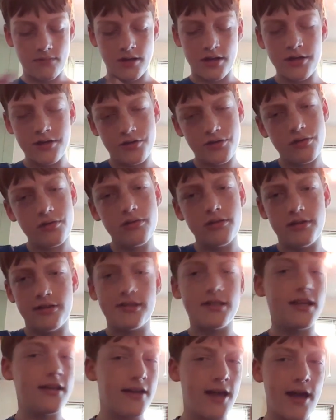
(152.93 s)

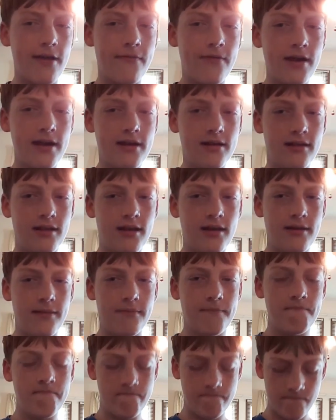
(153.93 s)
Controllers, I find a lot
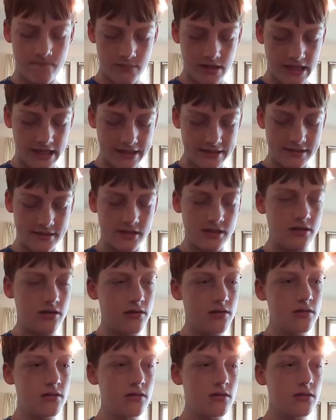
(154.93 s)
easier